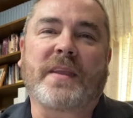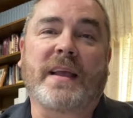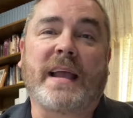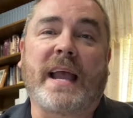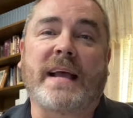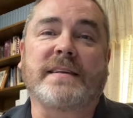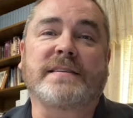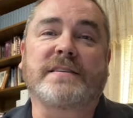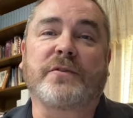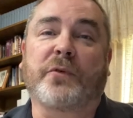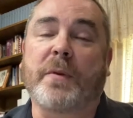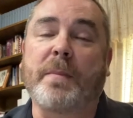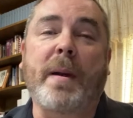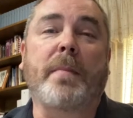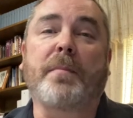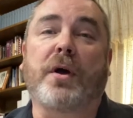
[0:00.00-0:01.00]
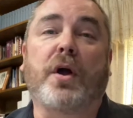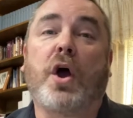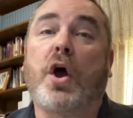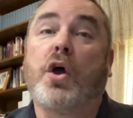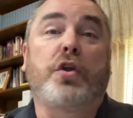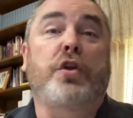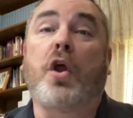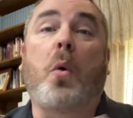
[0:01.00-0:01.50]
As remember,
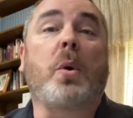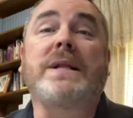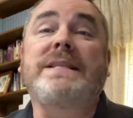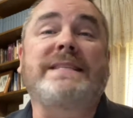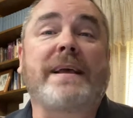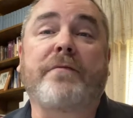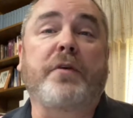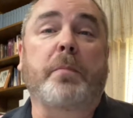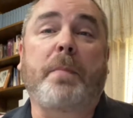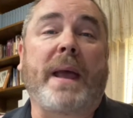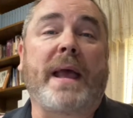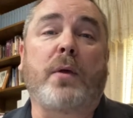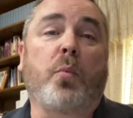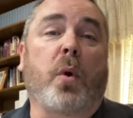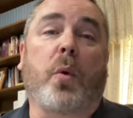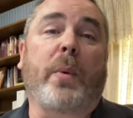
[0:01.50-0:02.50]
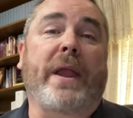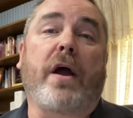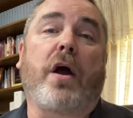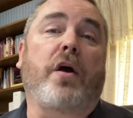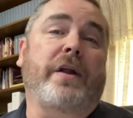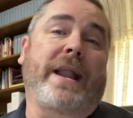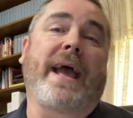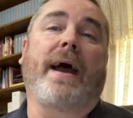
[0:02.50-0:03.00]
no one's ever been where we
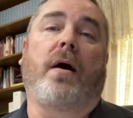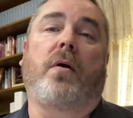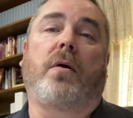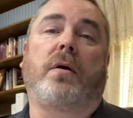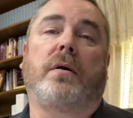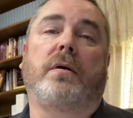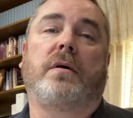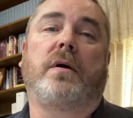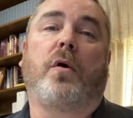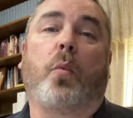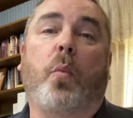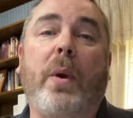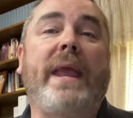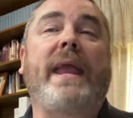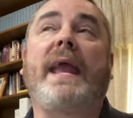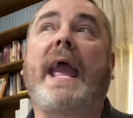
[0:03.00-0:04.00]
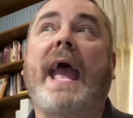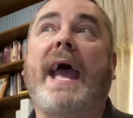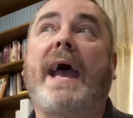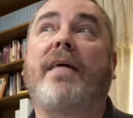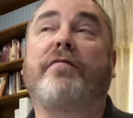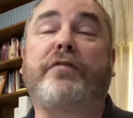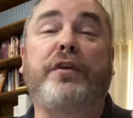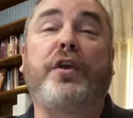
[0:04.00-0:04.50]
are now. We
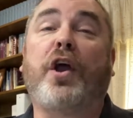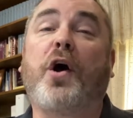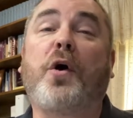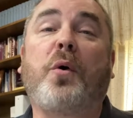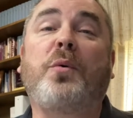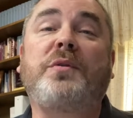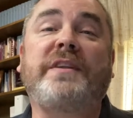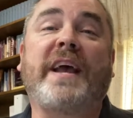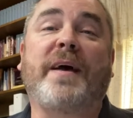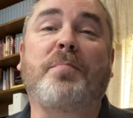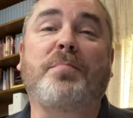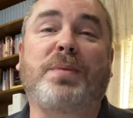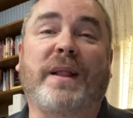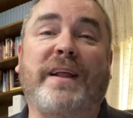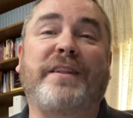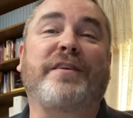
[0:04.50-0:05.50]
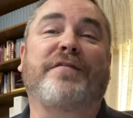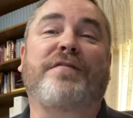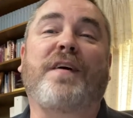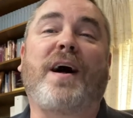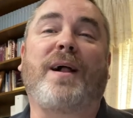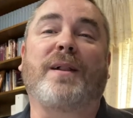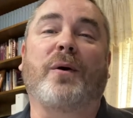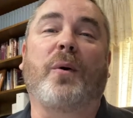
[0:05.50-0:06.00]
have no template to
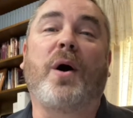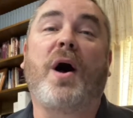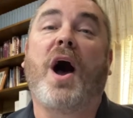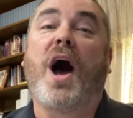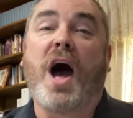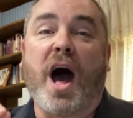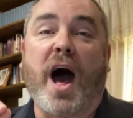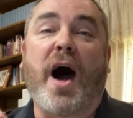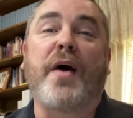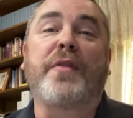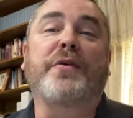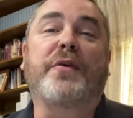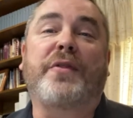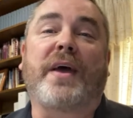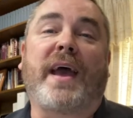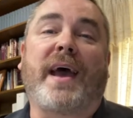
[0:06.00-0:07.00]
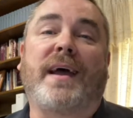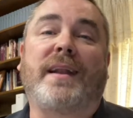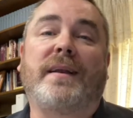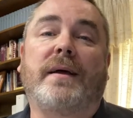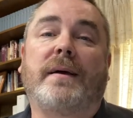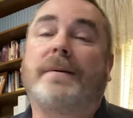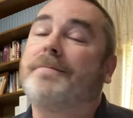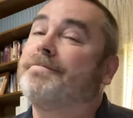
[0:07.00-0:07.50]
follow other than,
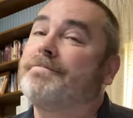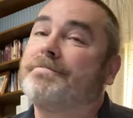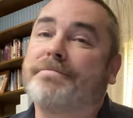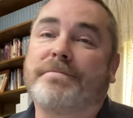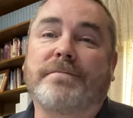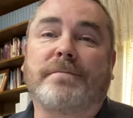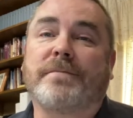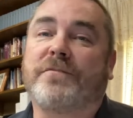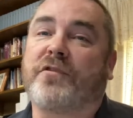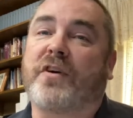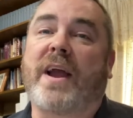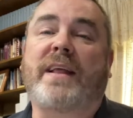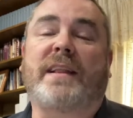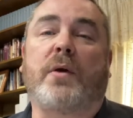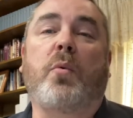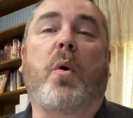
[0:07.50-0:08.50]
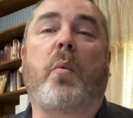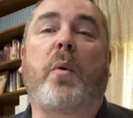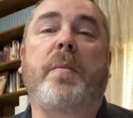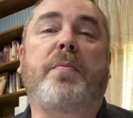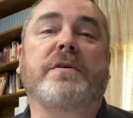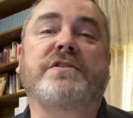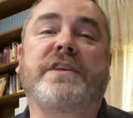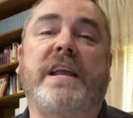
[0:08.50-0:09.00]
frankly, what we
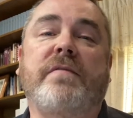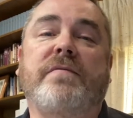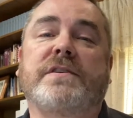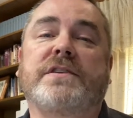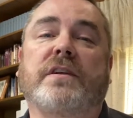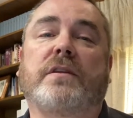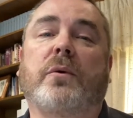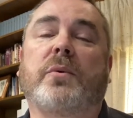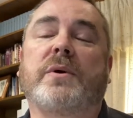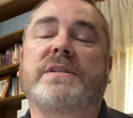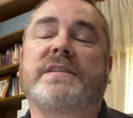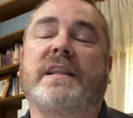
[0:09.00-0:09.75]
perceive as the Lord's